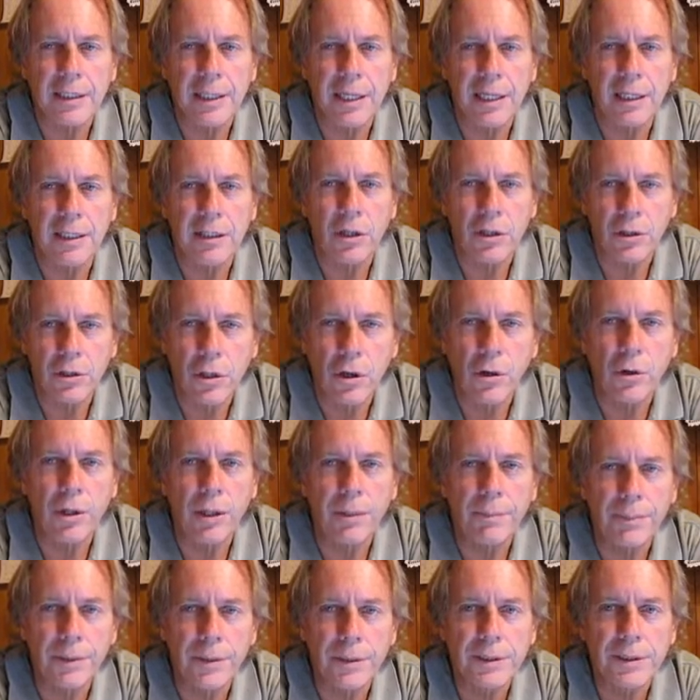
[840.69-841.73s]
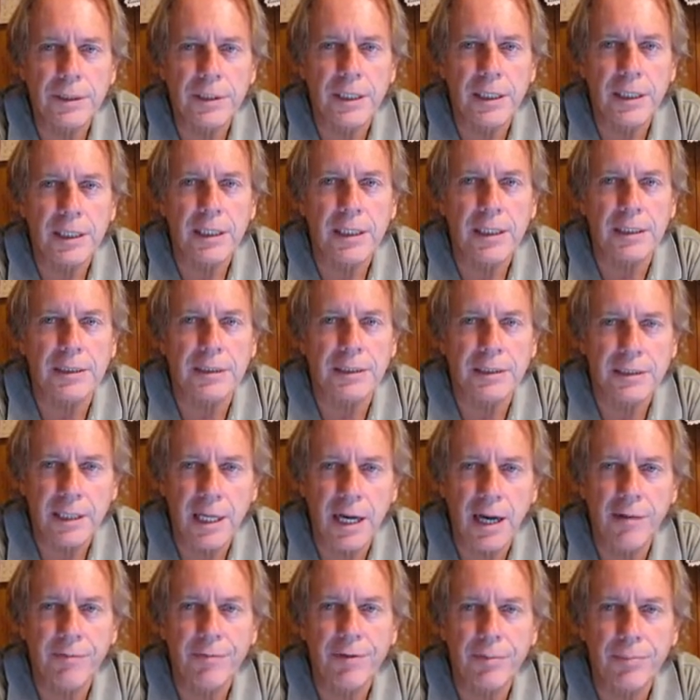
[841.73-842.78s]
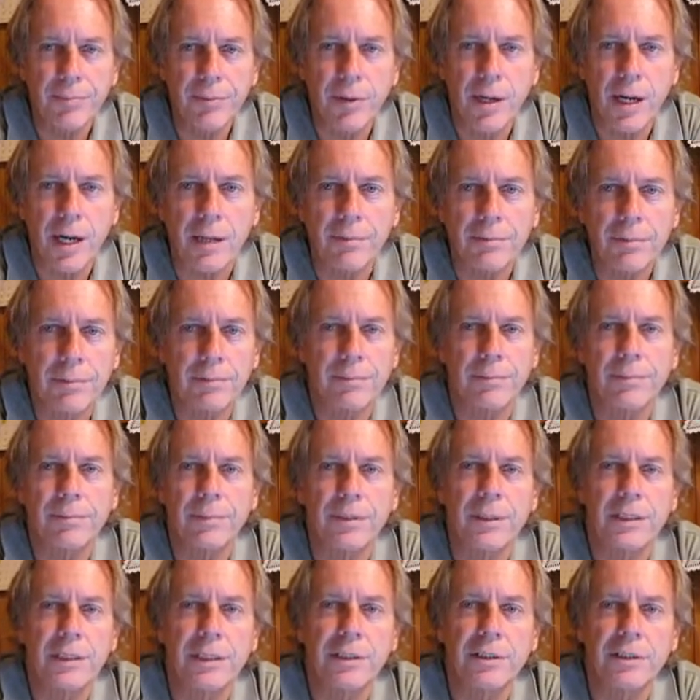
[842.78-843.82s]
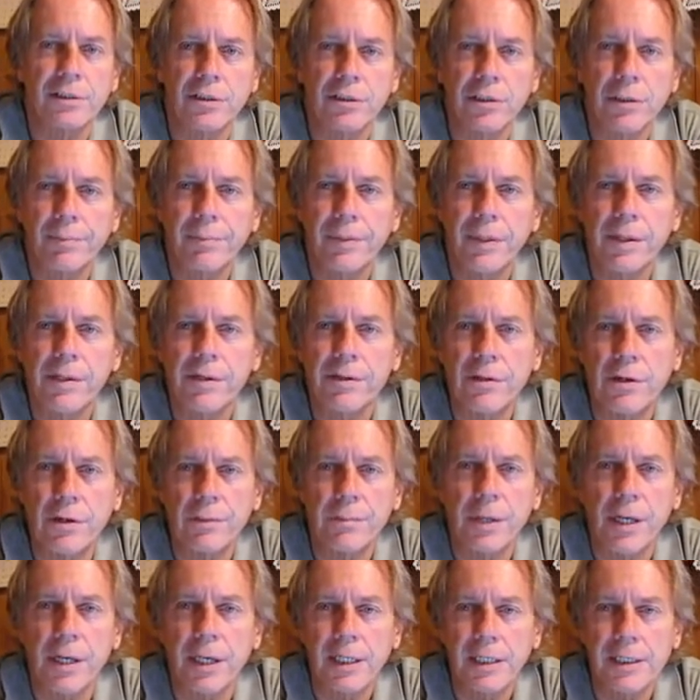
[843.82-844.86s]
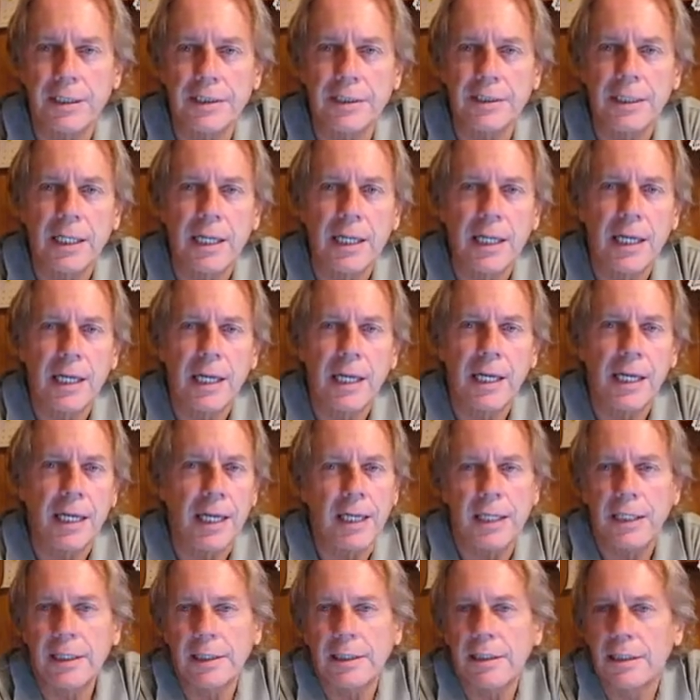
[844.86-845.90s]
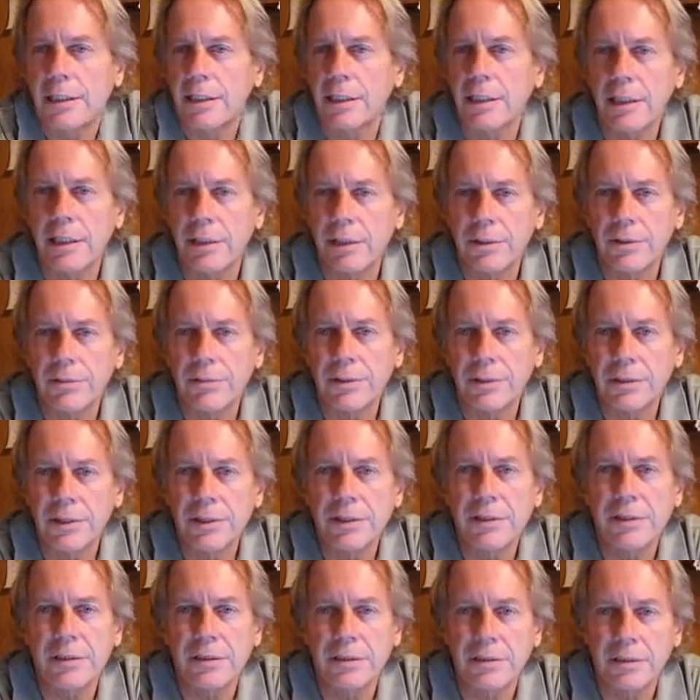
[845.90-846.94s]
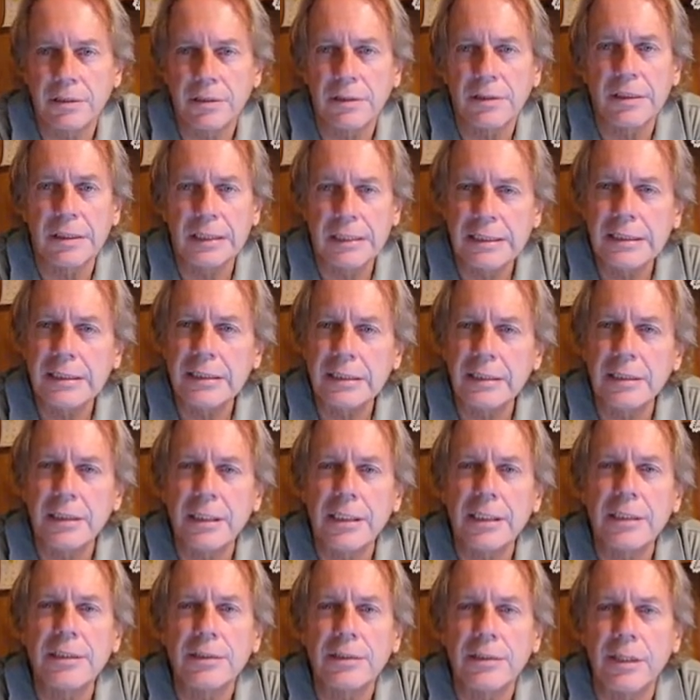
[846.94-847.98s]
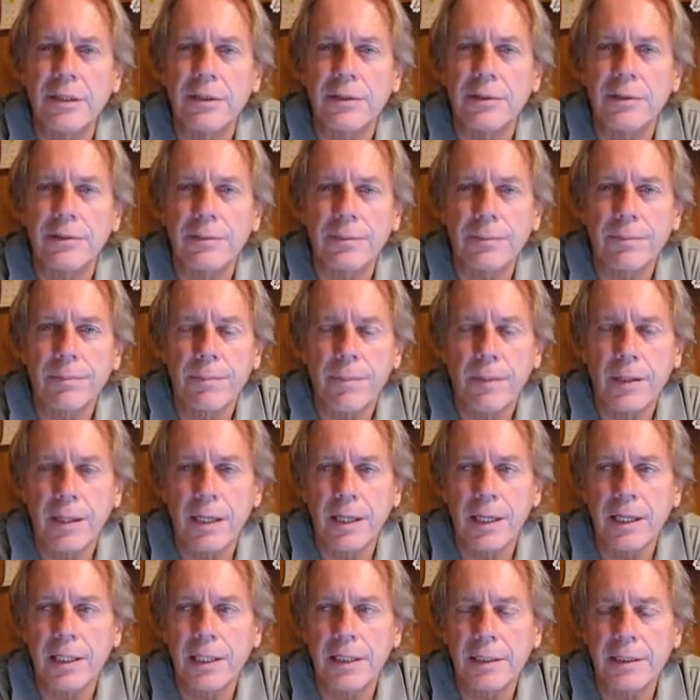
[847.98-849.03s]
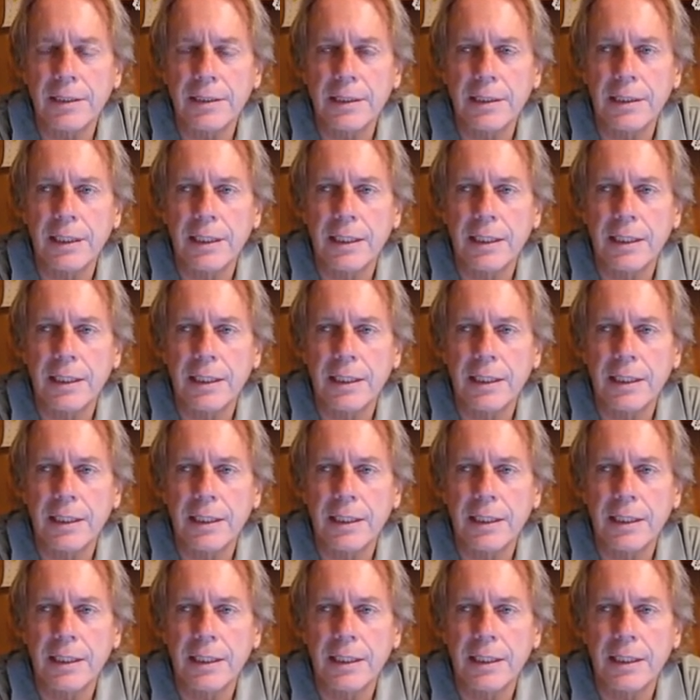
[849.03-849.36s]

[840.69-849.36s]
like the only person that can solve the problem is Europeans or Americans. And it's an insult. And